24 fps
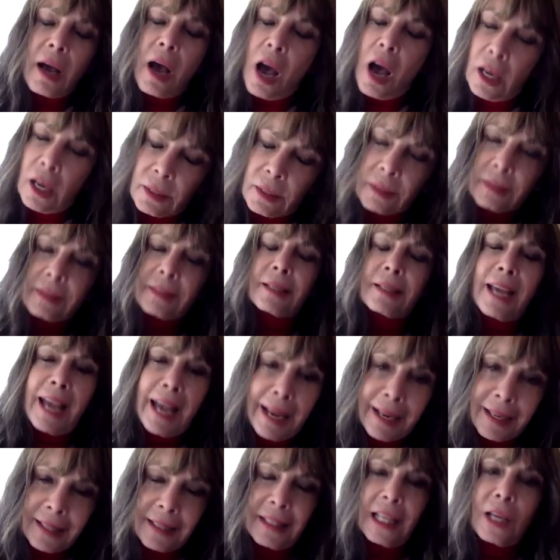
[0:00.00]

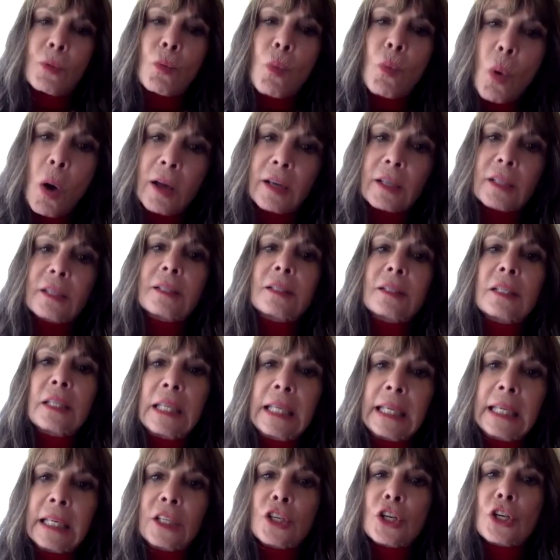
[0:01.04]
contact. They want
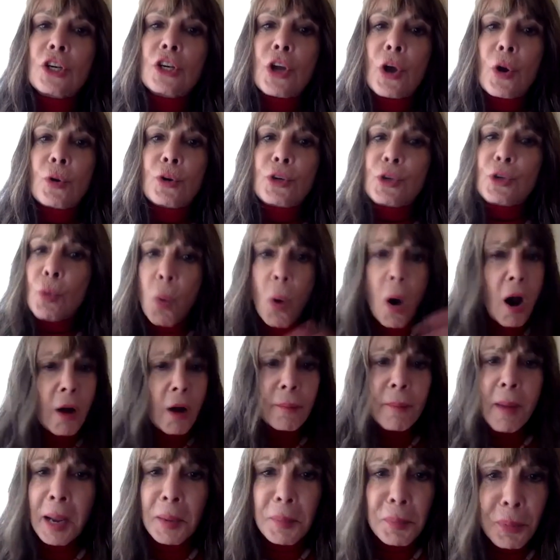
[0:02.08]
to know you are
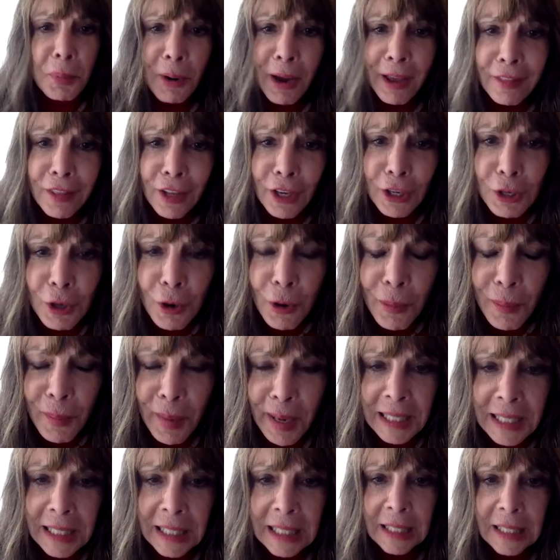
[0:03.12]
my brother, you're
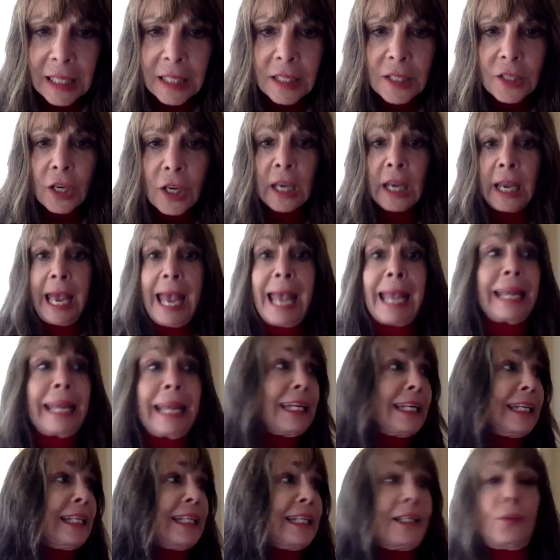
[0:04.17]
my sister.
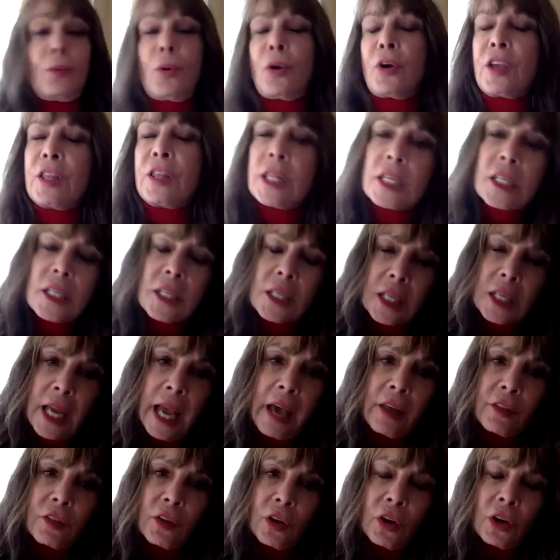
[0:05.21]
Hey, we're in this
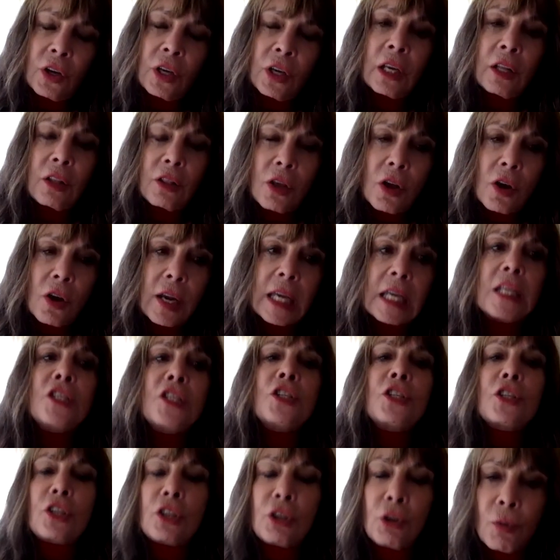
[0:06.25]
together. There
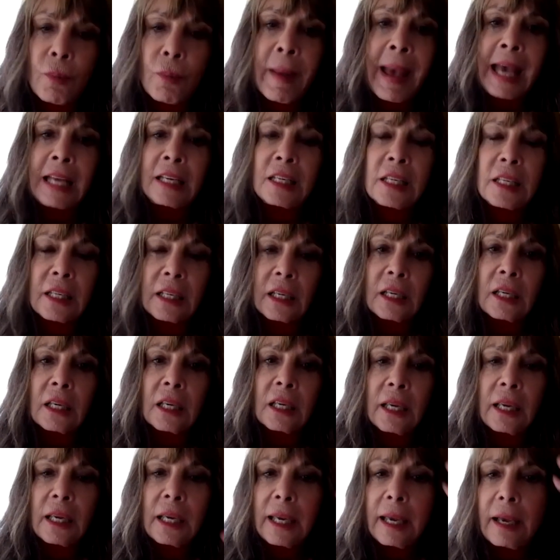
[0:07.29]
is humanity.
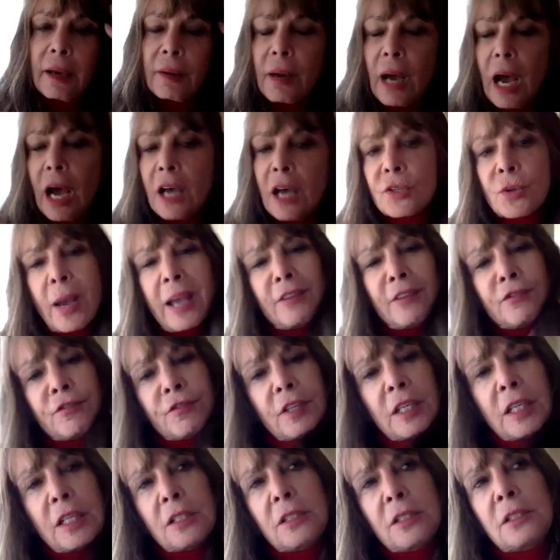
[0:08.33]
Uh, uh so I
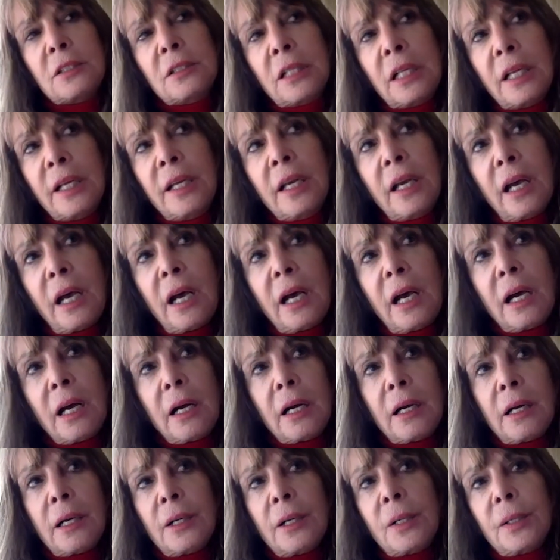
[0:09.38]
feel
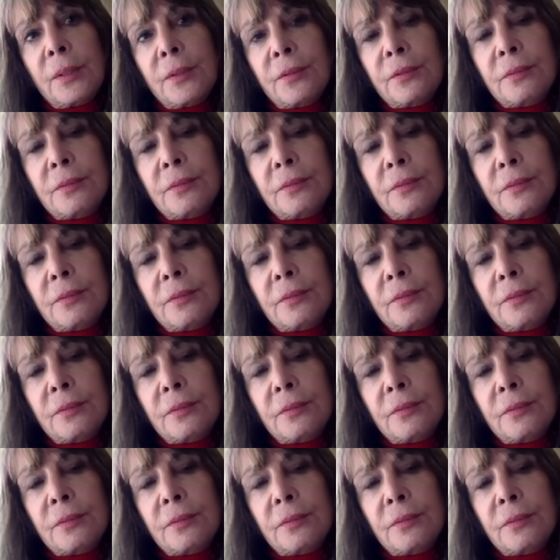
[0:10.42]
uh,